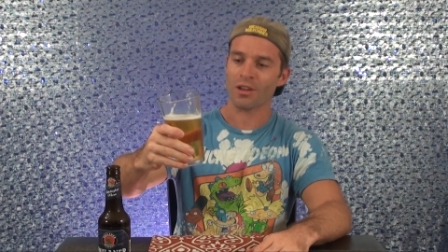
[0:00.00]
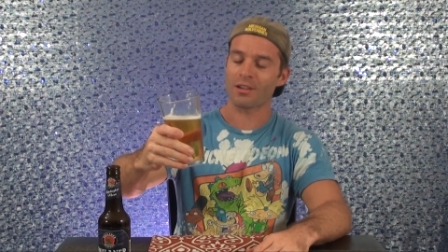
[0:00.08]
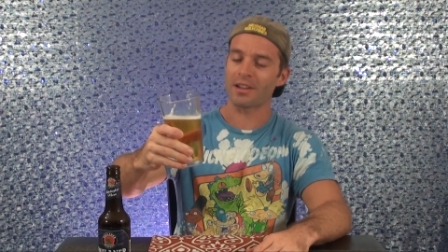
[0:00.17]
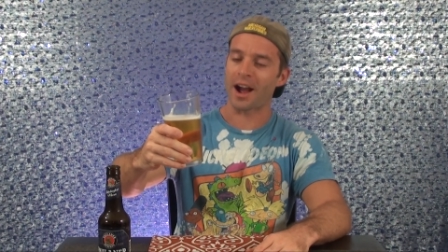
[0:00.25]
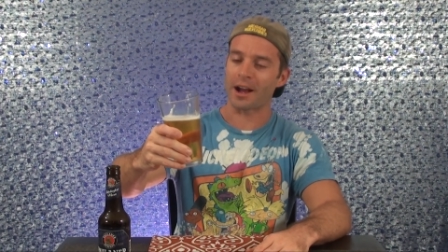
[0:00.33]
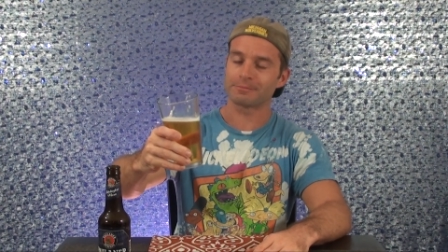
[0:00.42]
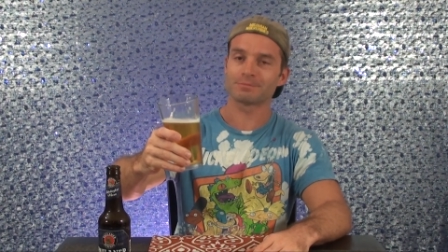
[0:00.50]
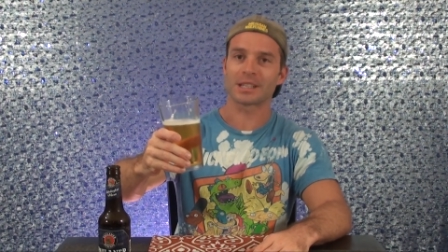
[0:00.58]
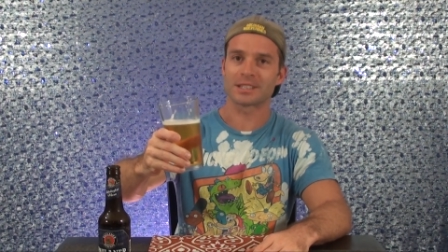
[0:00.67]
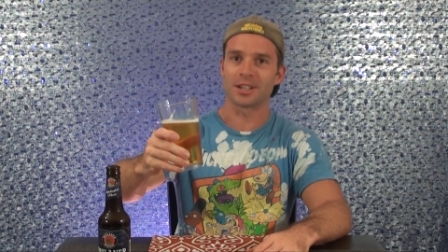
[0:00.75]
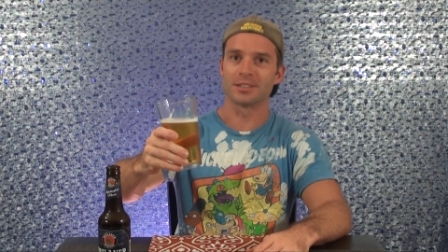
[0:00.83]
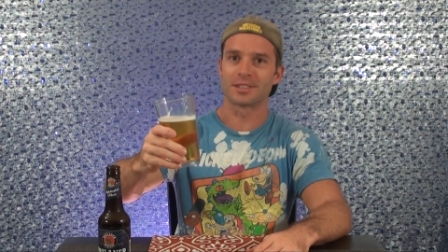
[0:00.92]
Yeah,
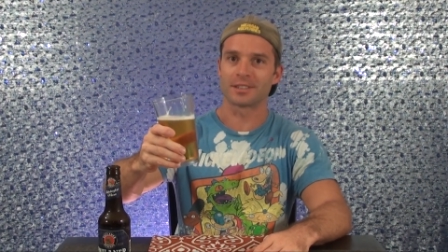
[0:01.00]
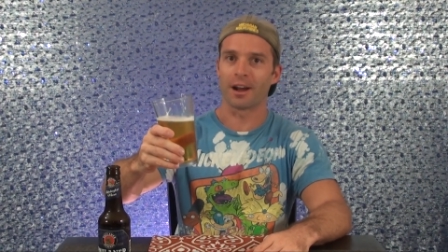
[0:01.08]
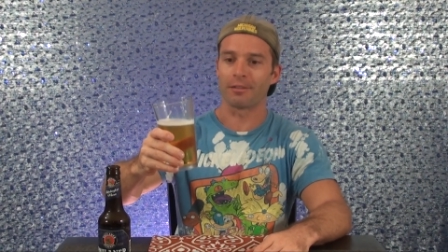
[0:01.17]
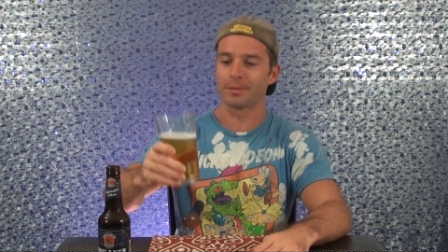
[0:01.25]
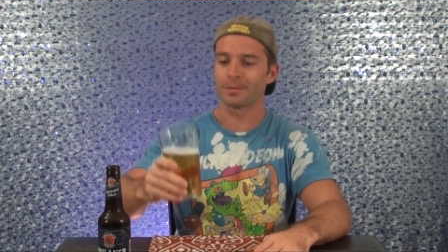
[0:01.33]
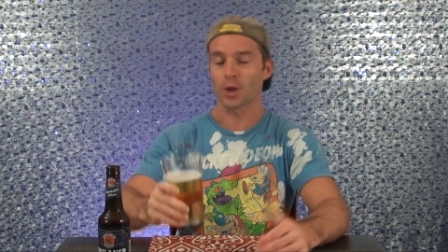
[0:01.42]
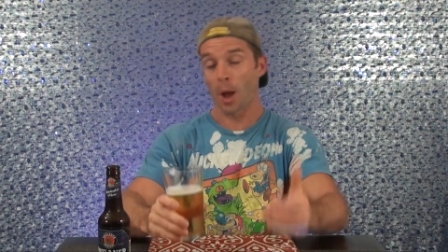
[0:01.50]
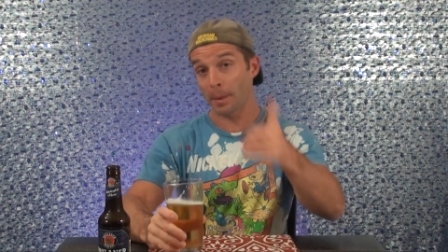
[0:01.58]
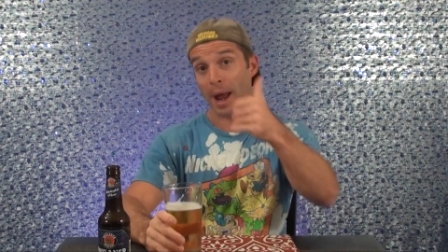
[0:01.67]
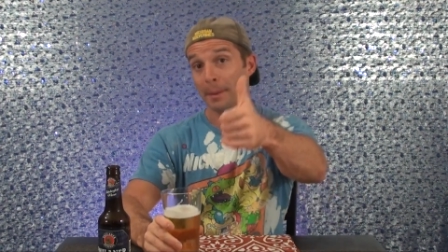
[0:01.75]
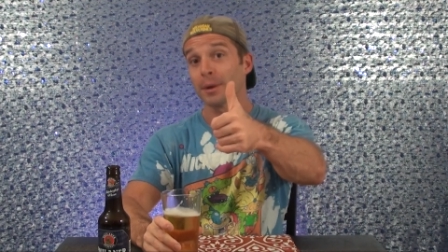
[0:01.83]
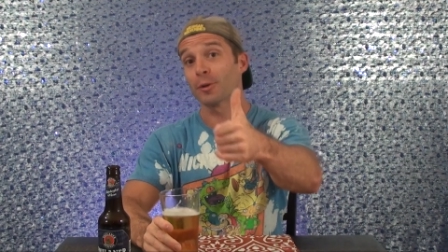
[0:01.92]
that's good stuff. So I'm
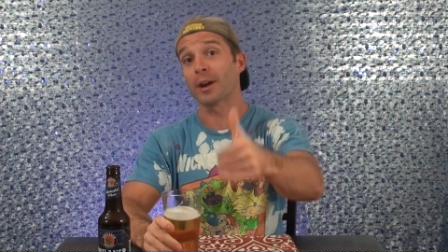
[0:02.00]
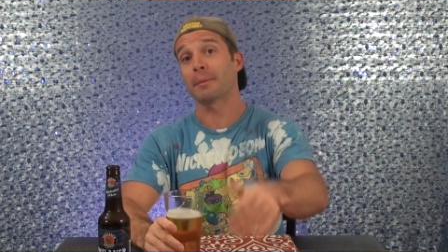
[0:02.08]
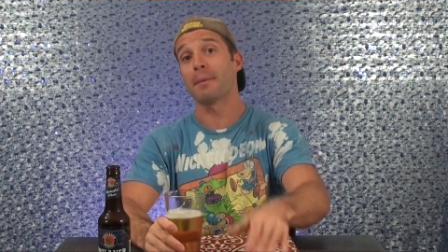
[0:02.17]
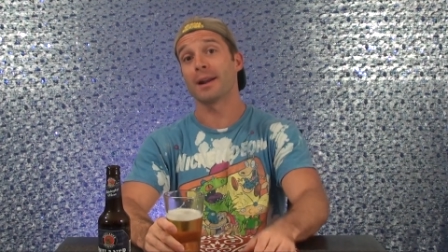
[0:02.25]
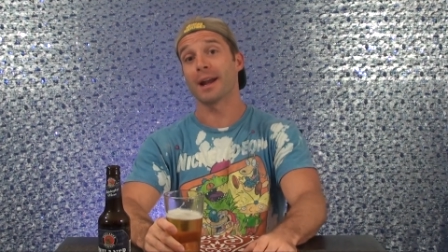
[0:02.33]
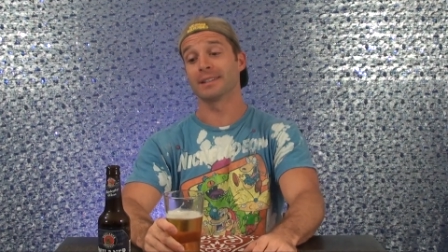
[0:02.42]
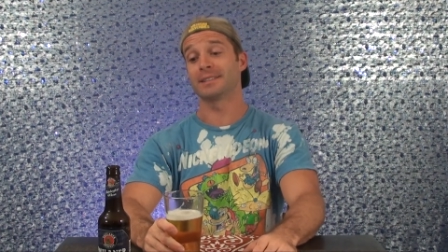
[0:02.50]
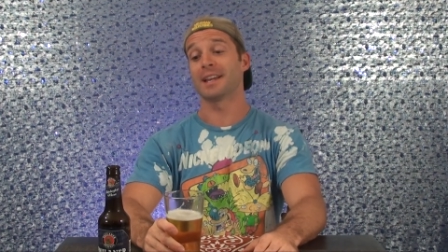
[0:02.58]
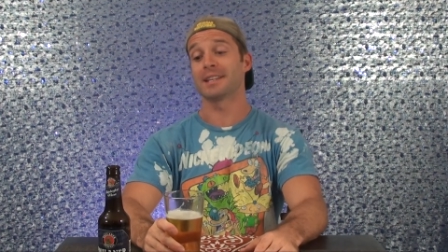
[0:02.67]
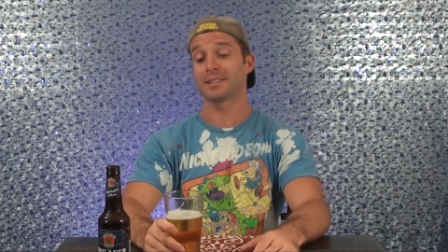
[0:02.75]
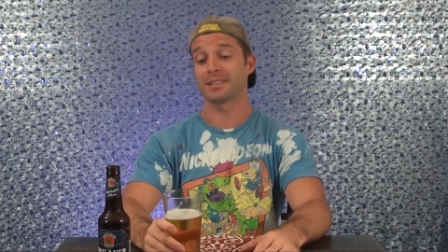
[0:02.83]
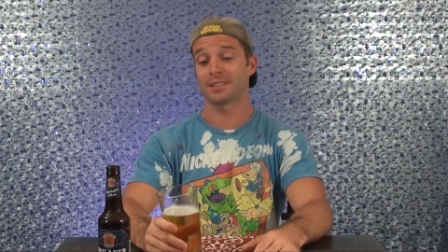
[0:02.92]
gonna recommend it on
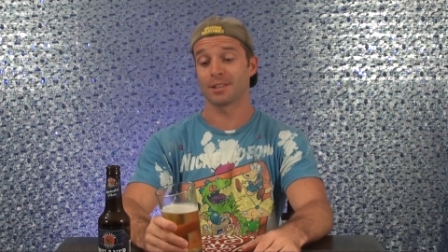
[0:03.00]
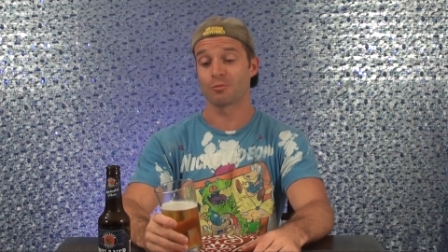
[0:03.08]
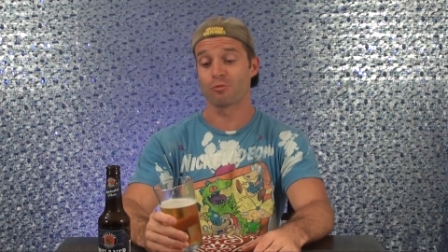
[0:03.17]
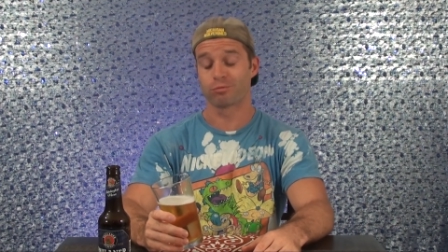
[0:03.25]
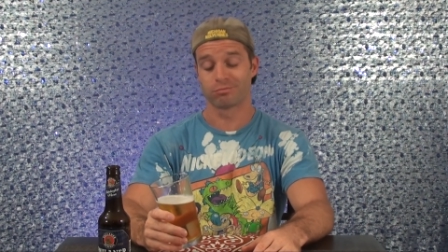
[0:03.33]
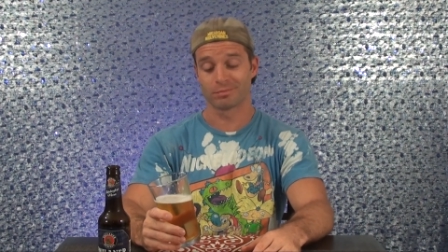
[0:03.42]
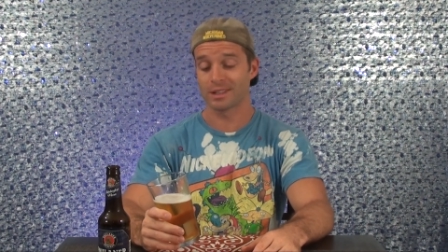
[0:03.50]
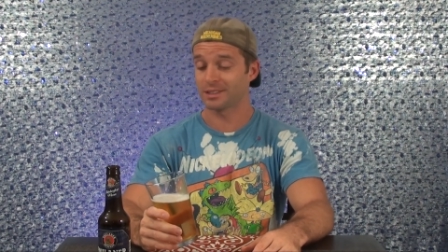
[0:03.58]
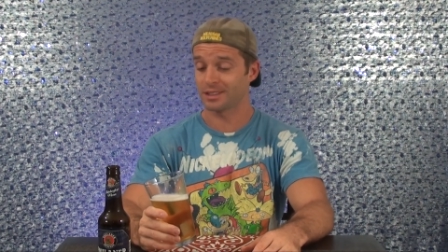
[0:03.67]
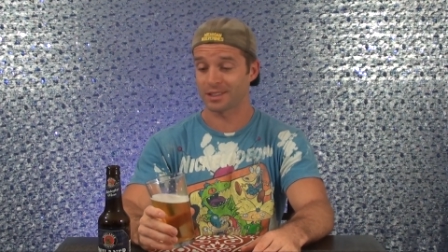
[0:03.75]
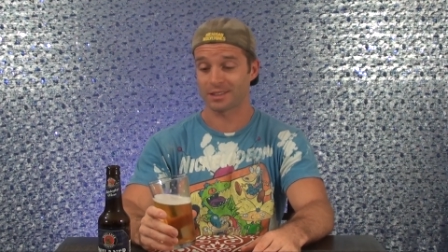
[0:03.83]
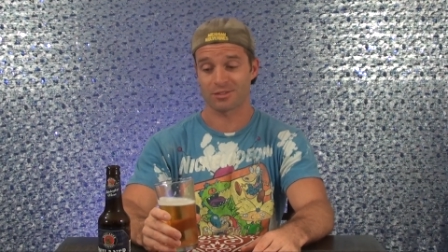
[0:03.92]
taste.
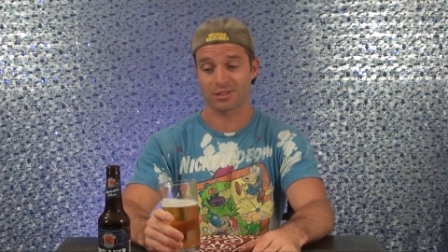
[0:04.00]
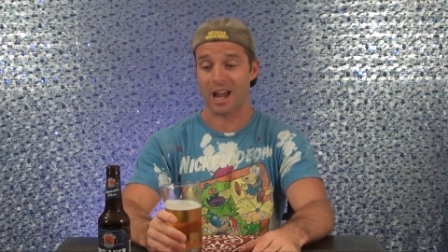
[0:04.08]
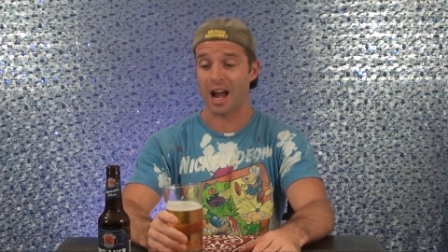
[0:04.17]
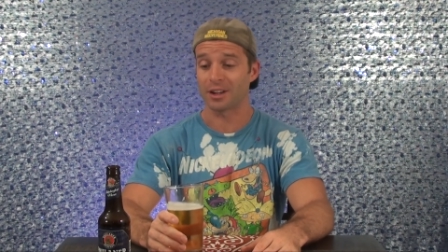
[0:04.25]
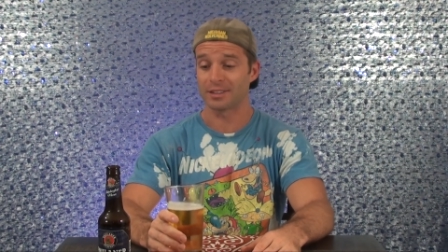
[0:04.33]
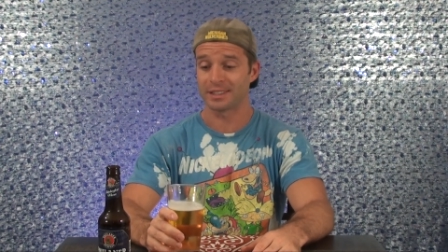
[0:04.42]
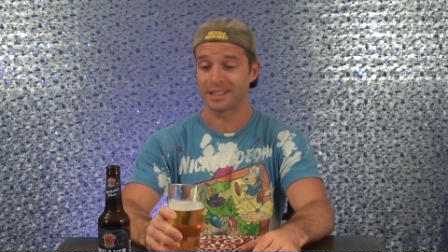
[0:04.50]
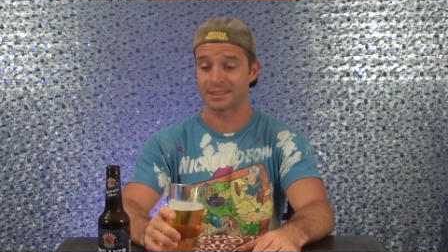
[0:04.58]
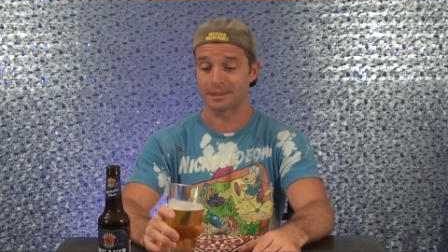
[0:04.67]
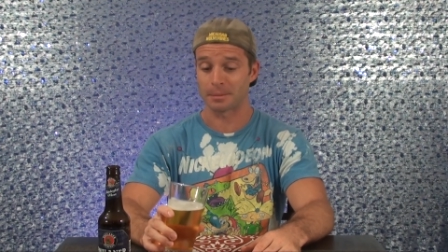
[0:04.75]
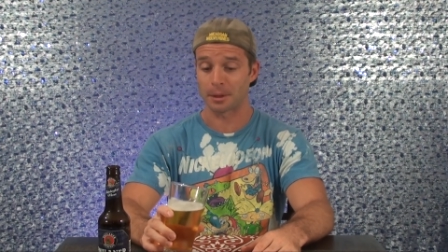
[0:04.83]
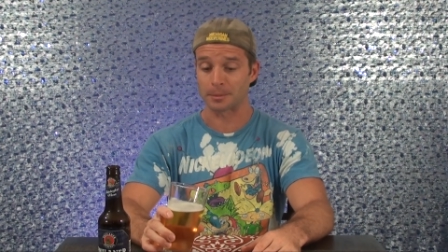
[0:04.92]
This is a solid
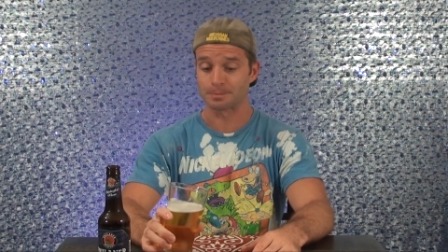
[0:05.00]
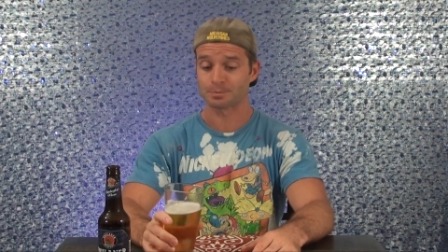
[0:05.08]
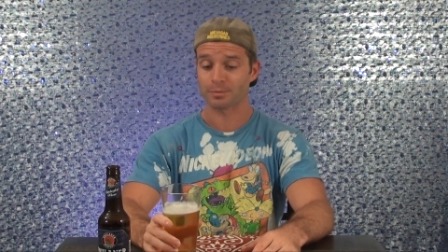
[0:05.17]
tasting beer.